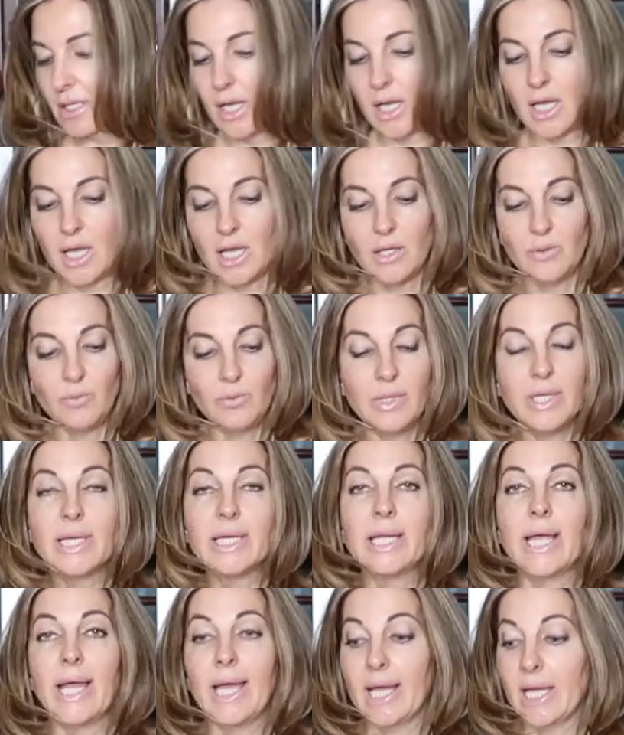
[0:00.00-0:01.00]
And we're
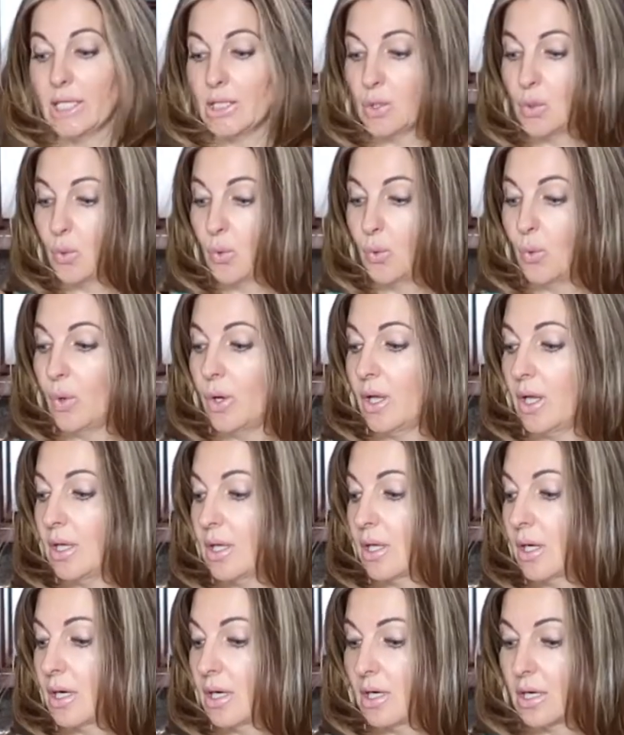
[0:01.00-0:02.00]
gonna add
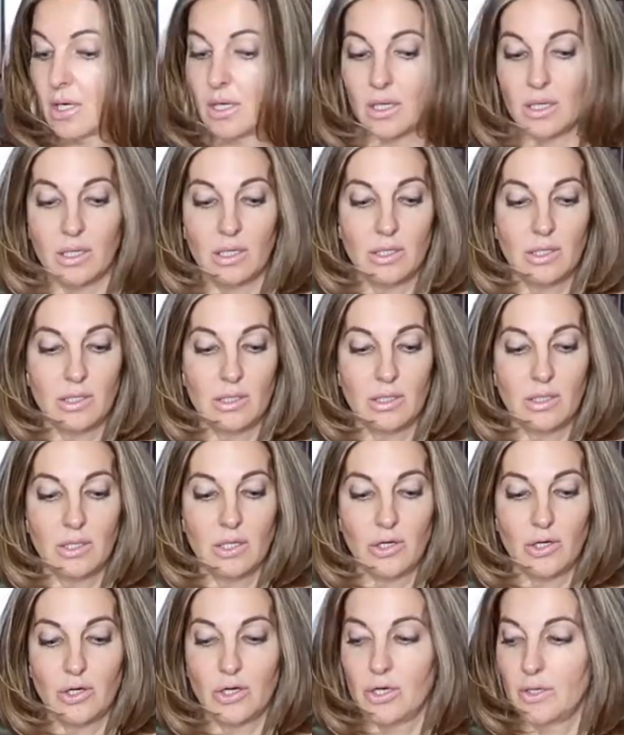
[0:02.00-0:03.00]
all our
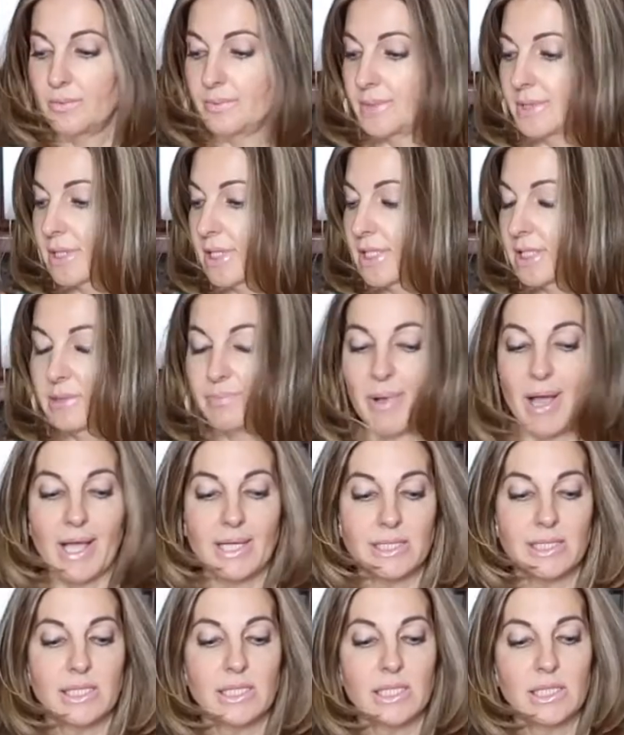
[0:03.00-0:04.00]
herbs and
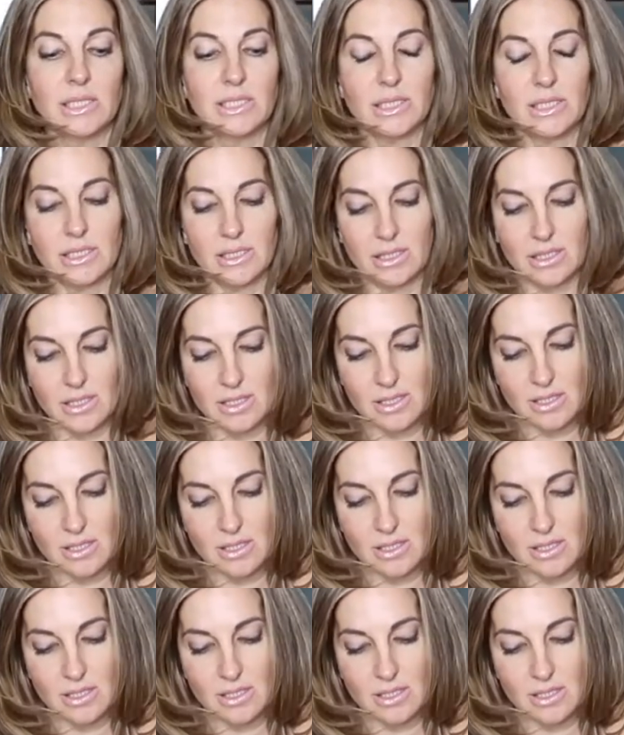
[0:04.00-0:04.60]
spices.